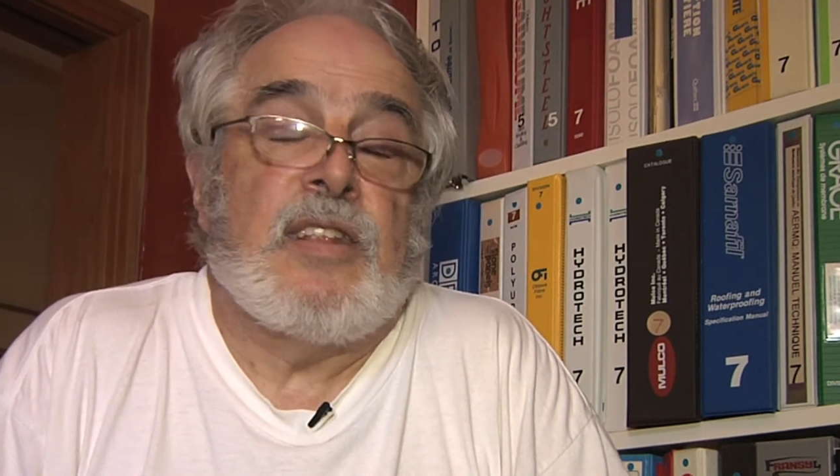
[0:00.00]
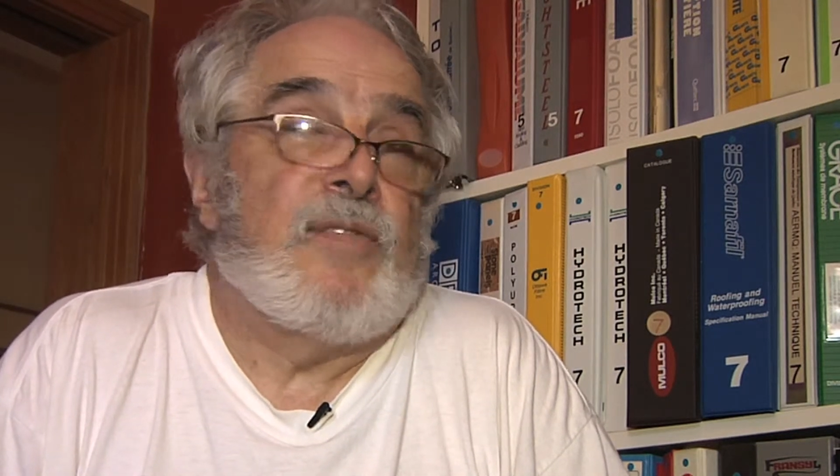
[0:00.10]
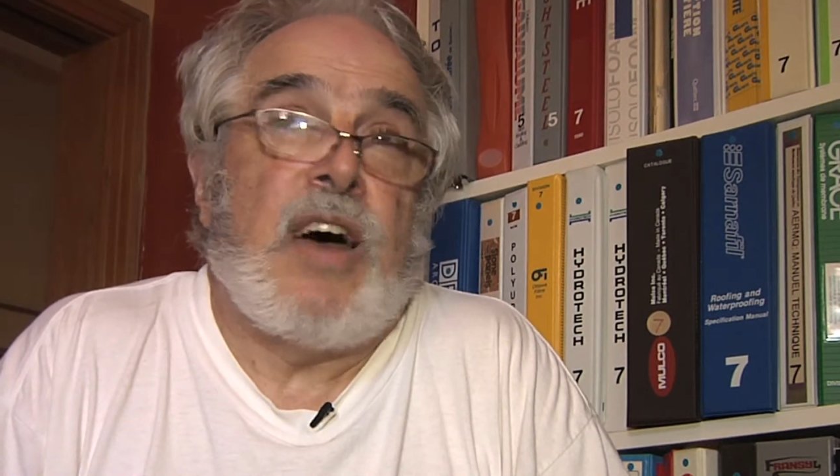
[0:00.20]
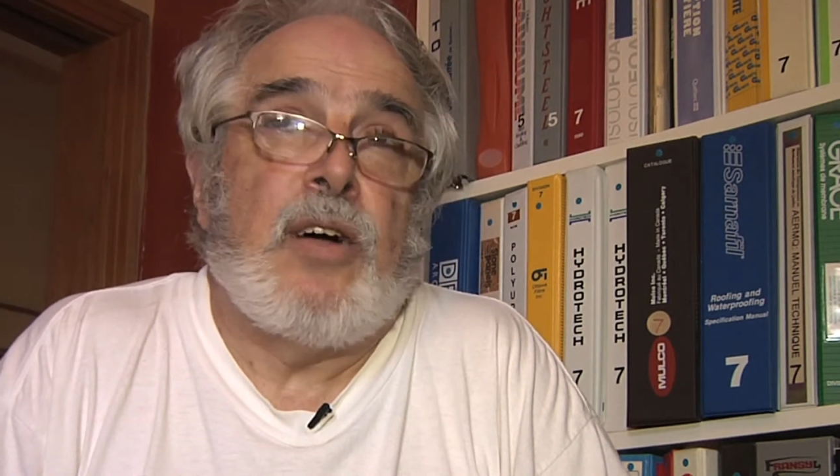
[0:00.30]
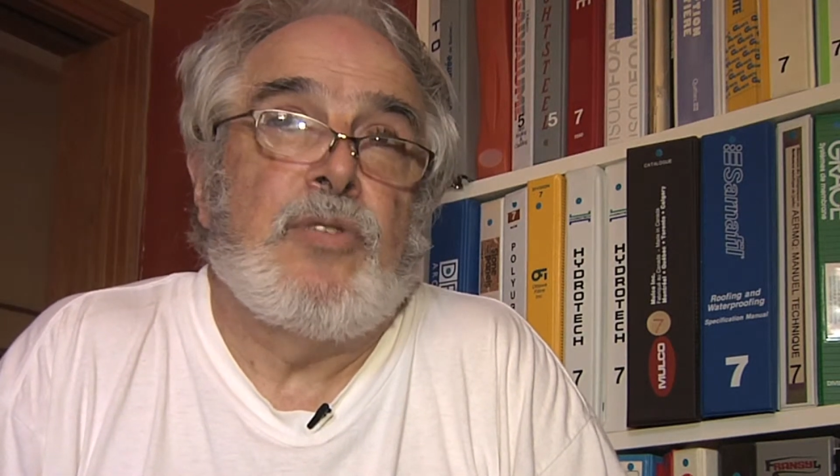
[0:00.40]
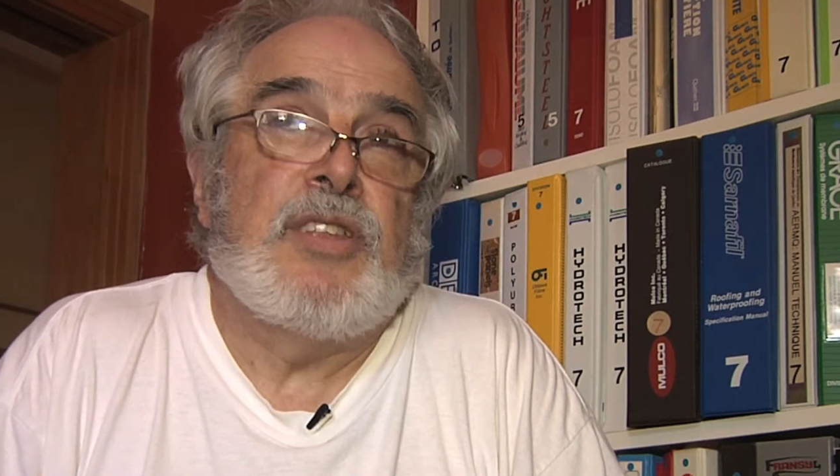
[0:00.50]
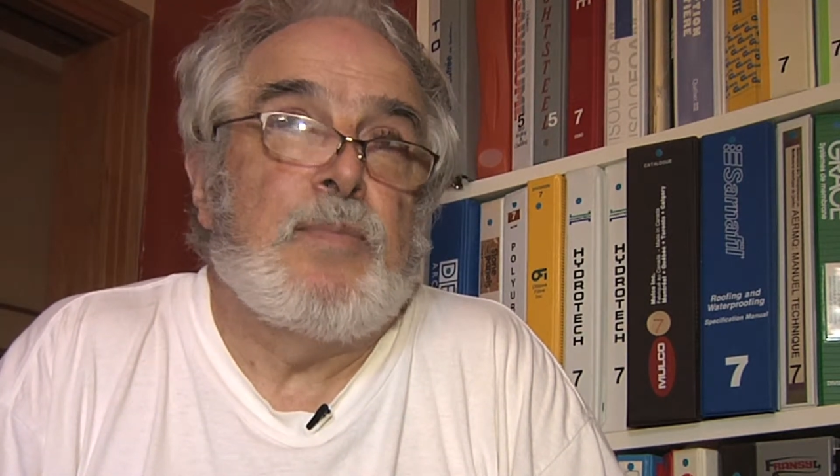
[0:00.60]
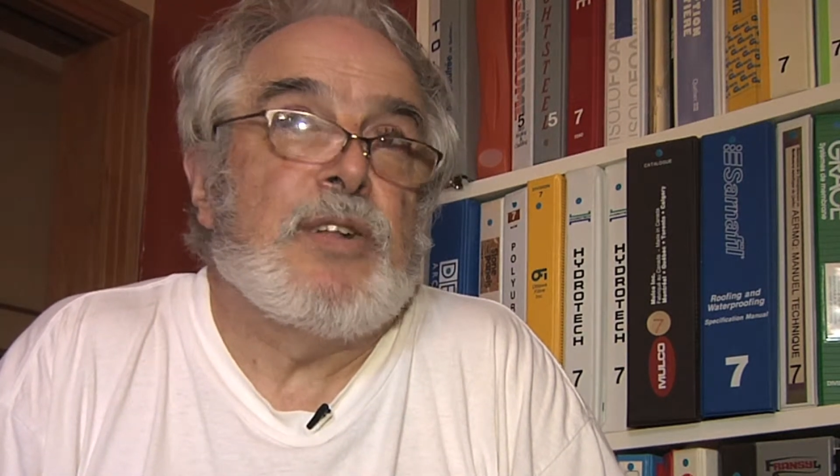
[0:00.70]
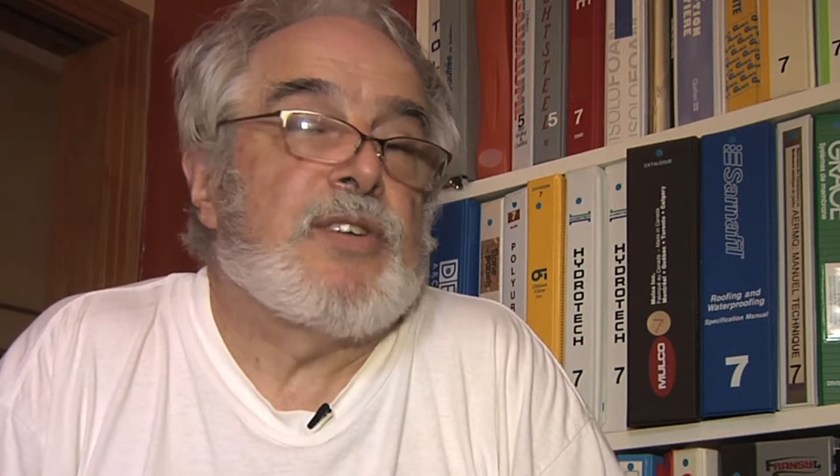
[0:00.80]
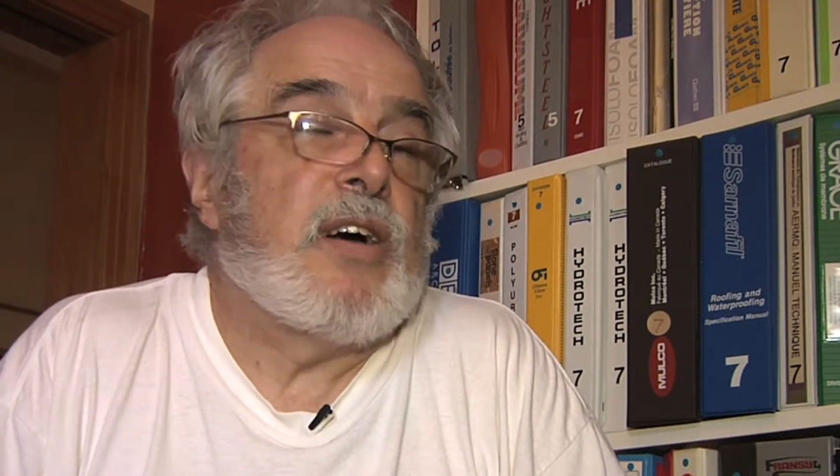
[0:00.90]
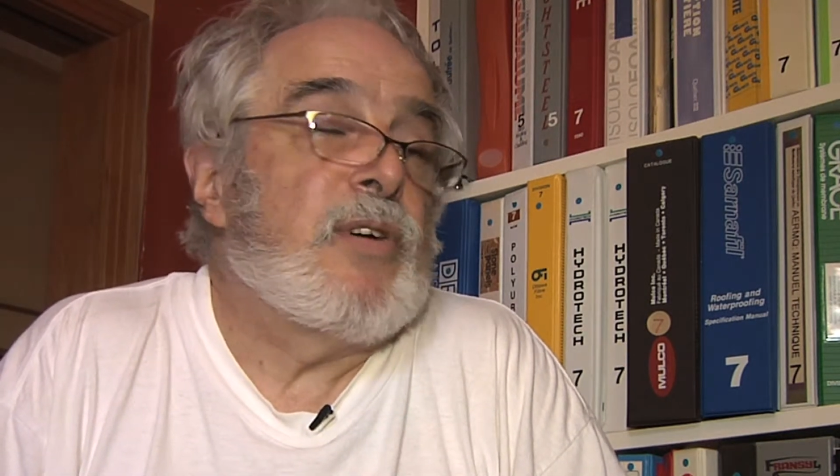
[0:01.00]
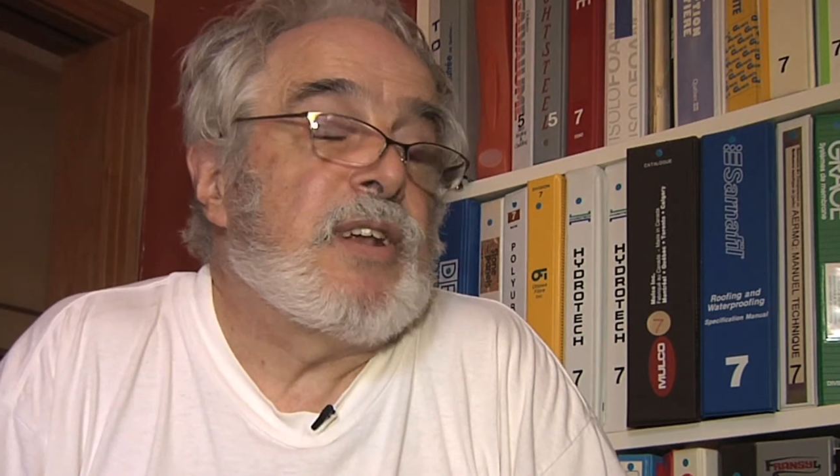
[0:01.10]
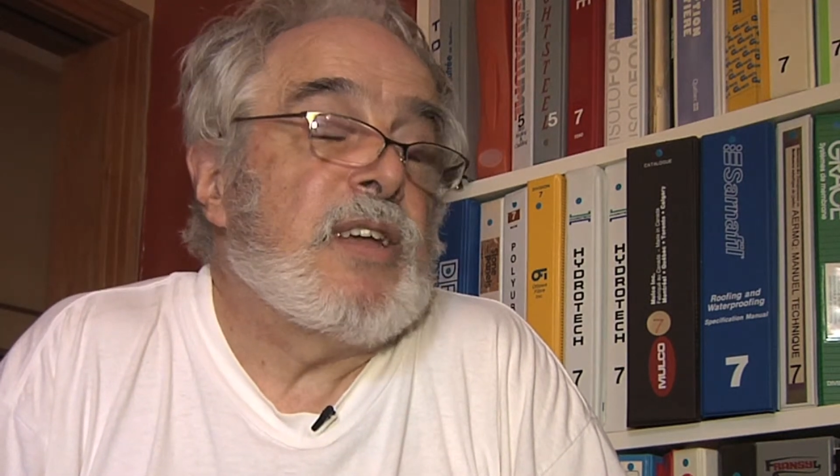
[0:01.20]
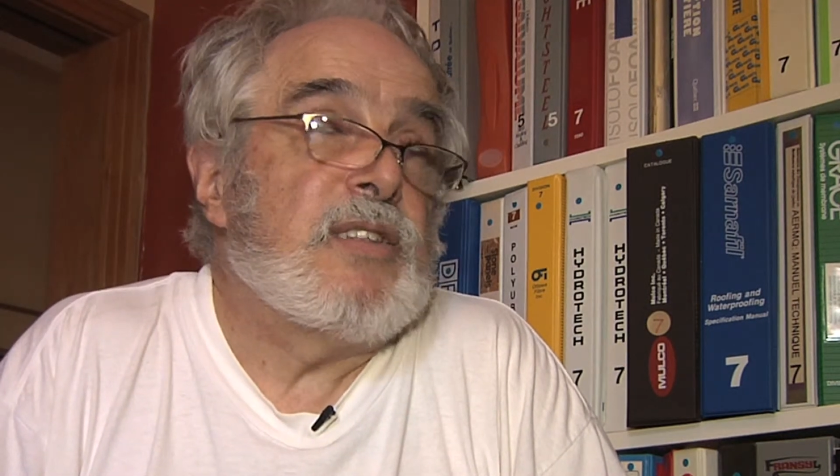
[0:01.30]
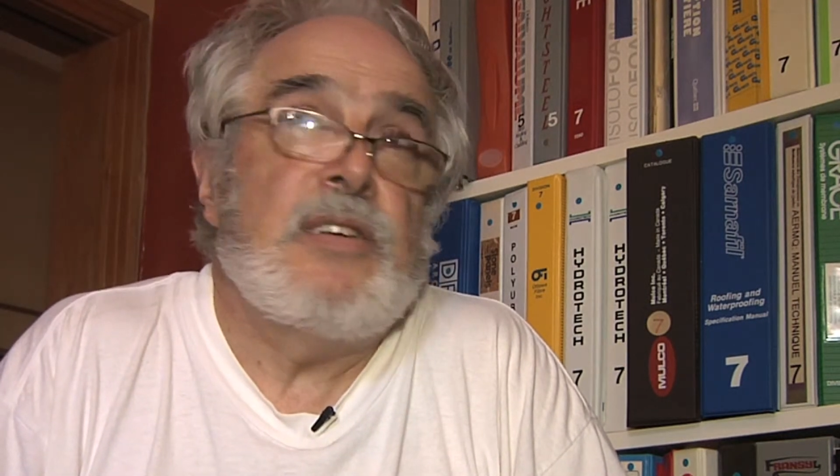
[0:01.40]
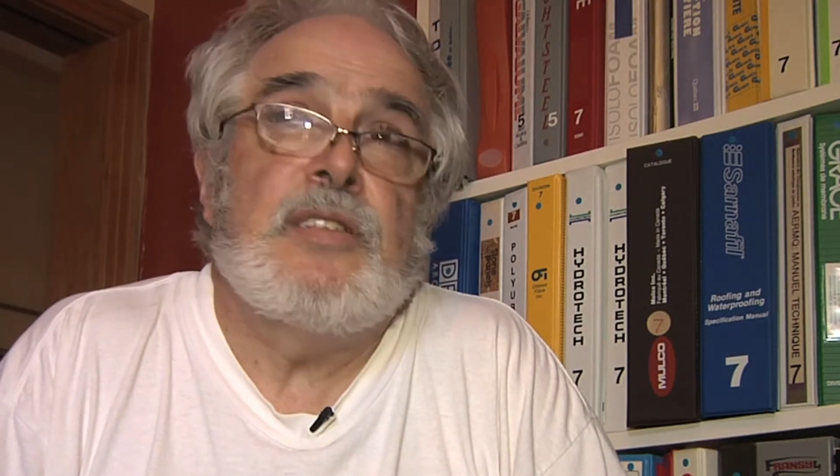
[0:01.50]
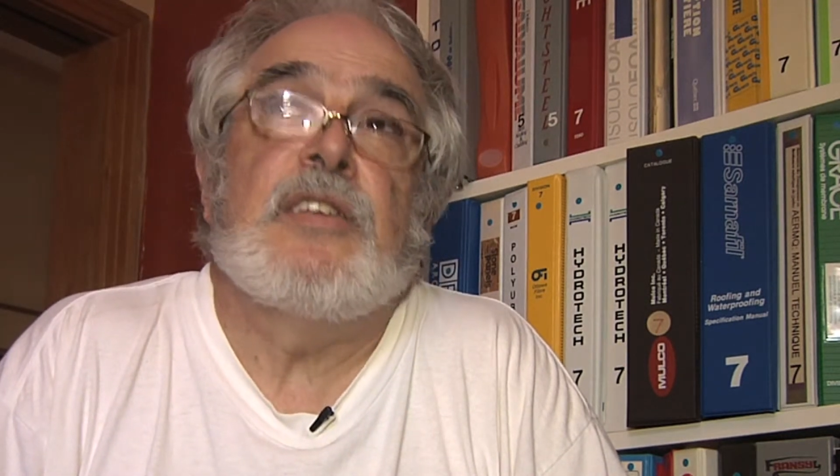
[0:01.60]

Laval when they built Highway 19.